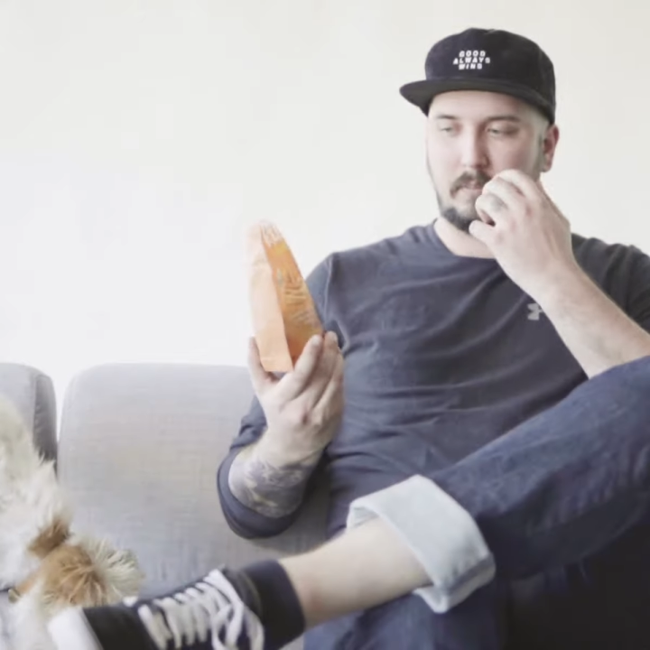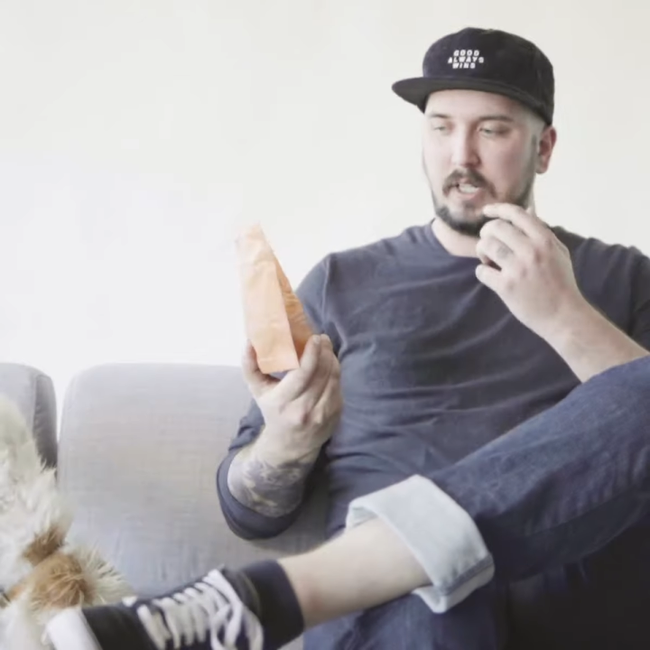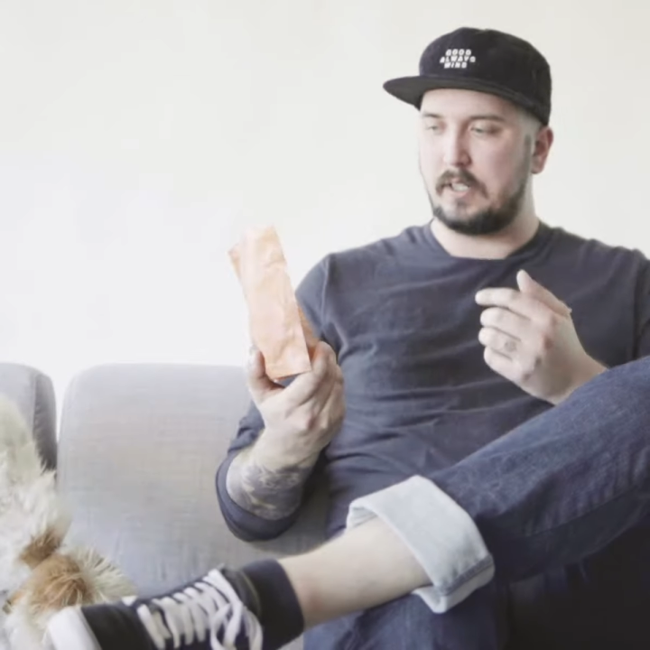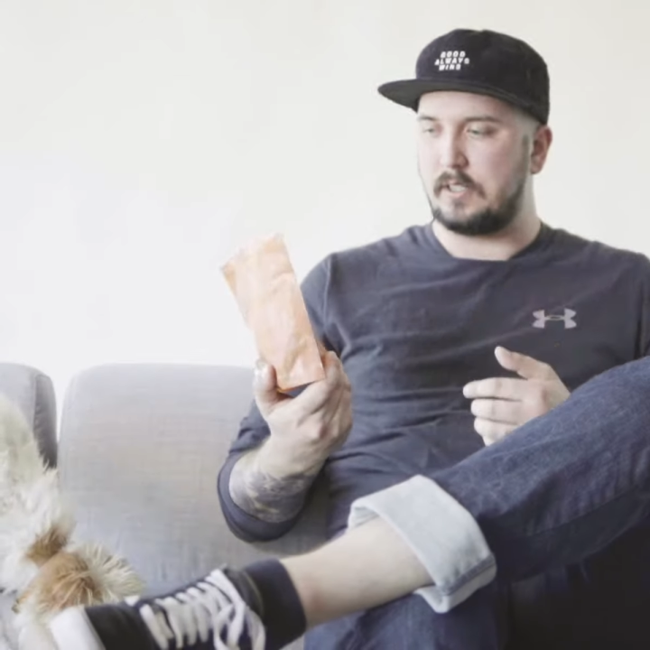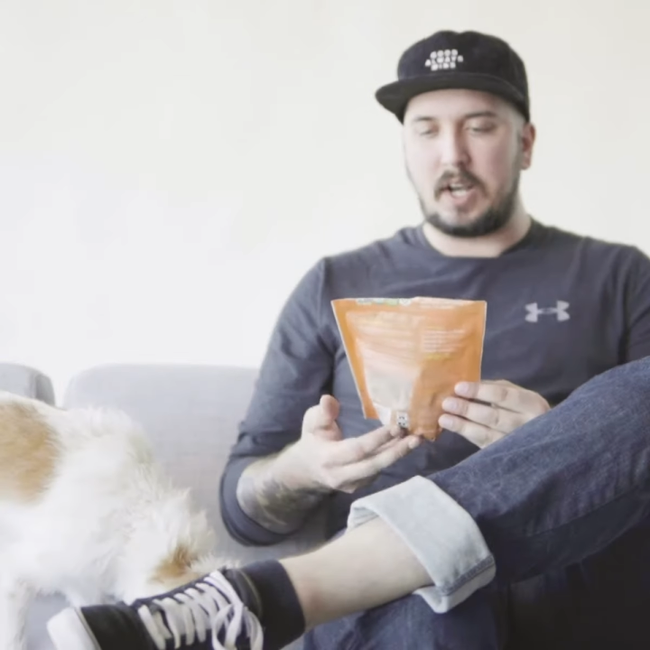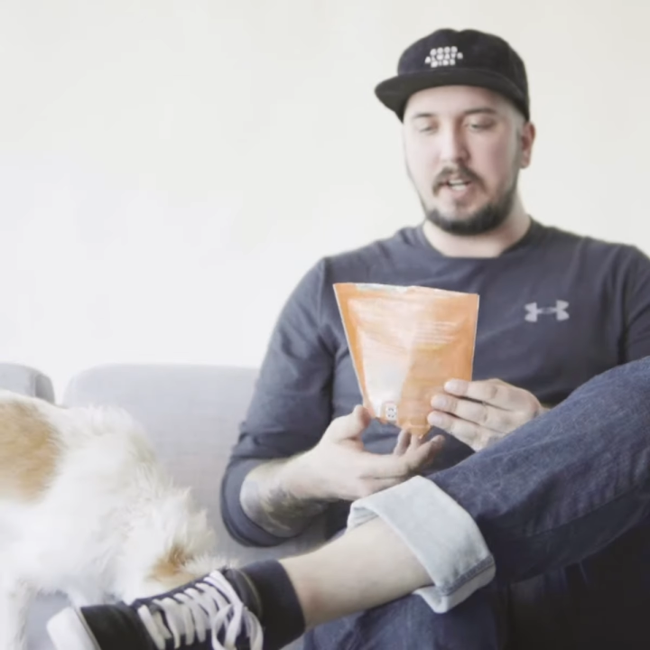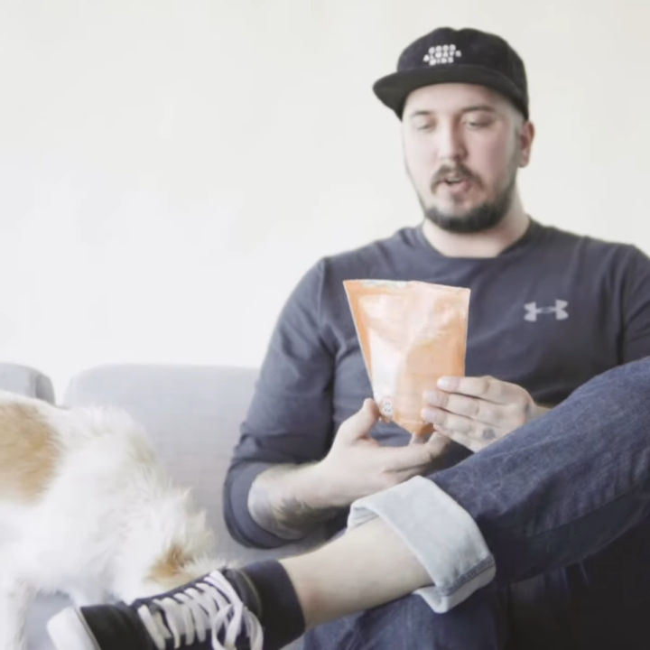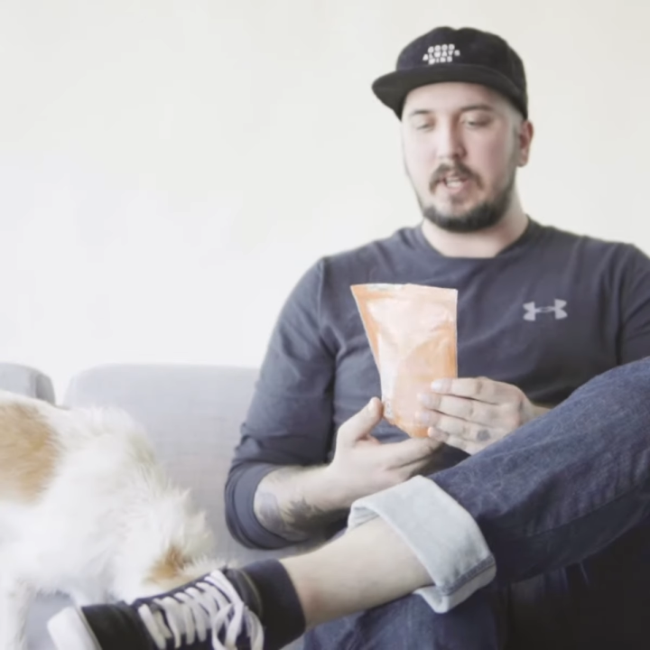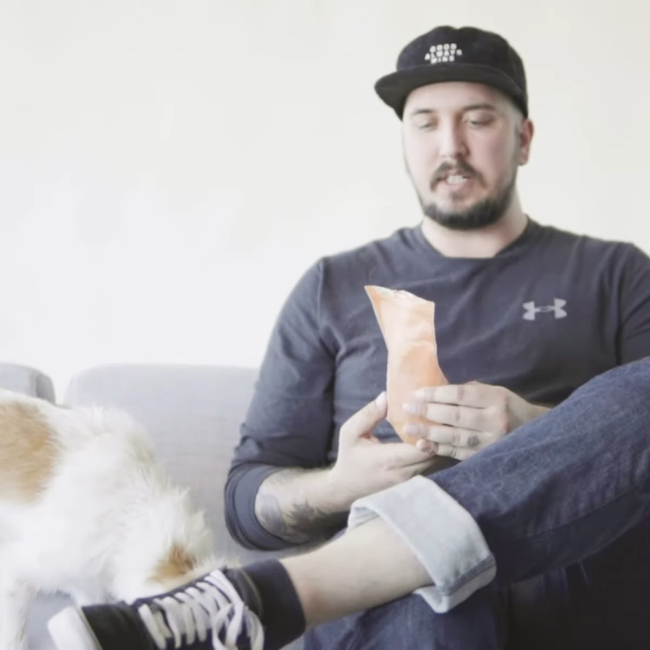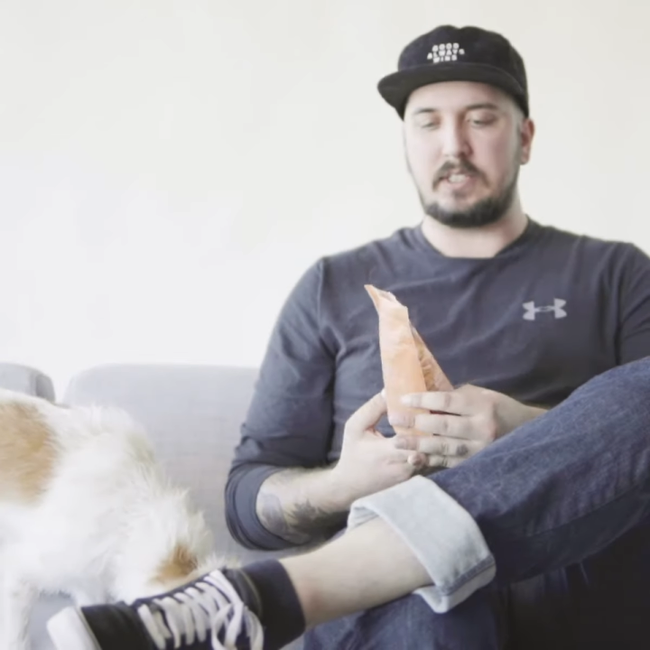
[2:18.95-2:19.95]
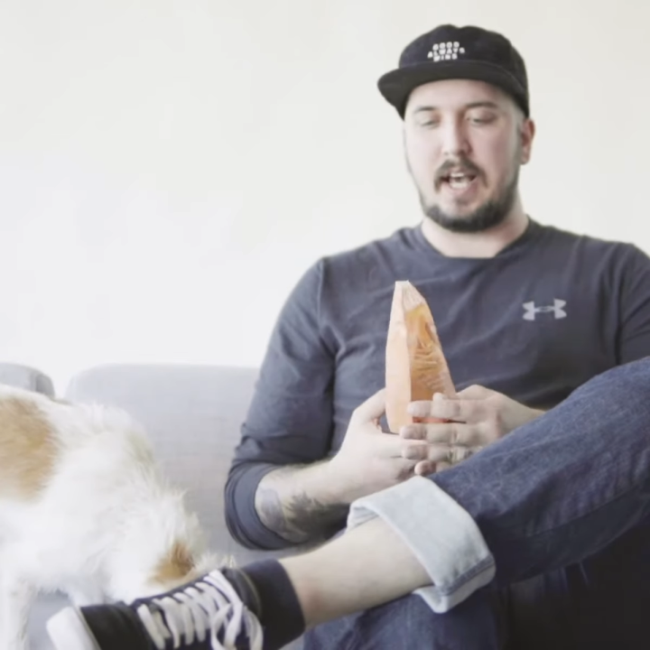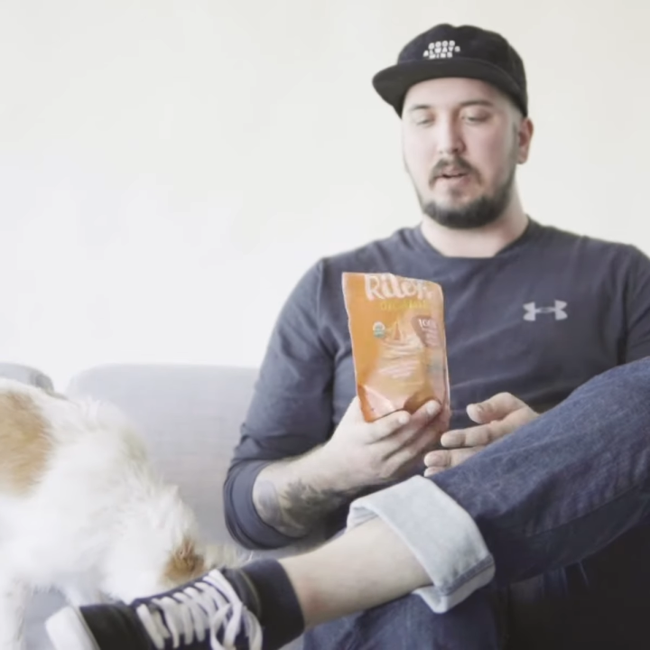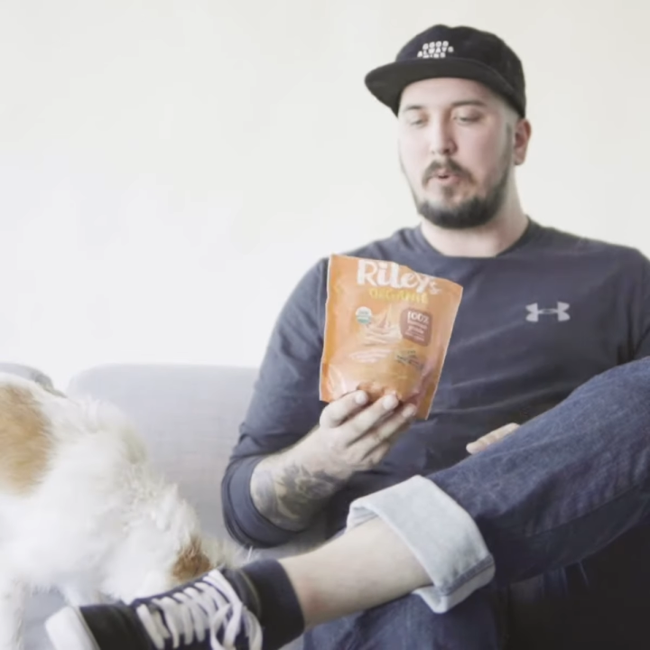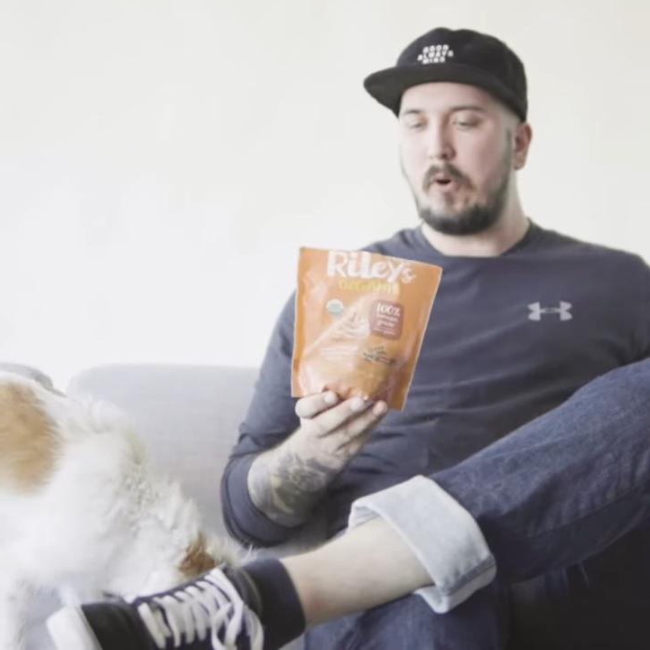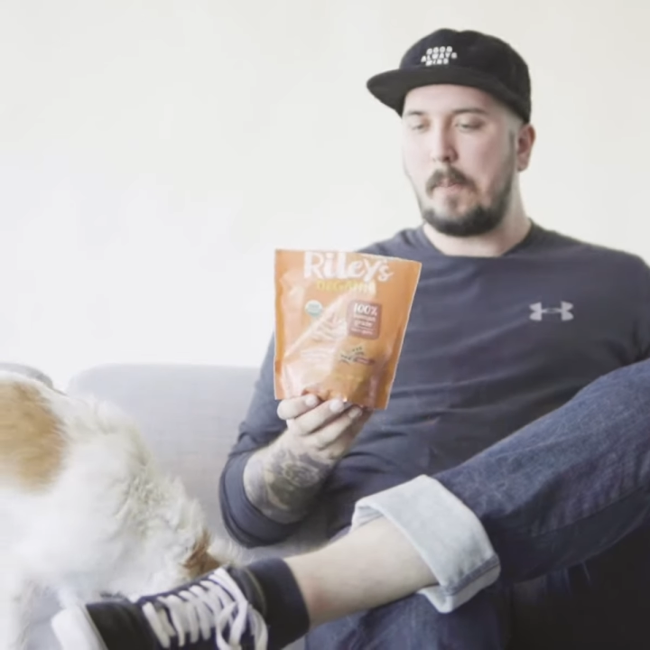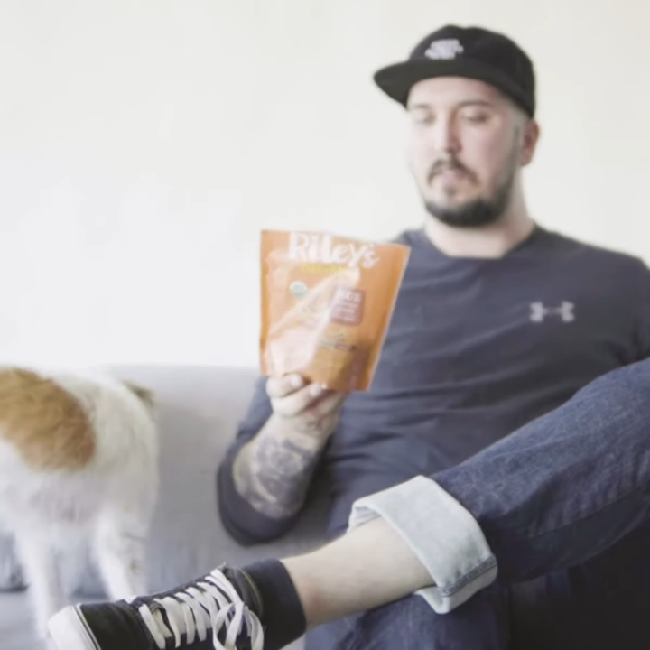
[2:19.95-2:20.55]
because I know that it's edible.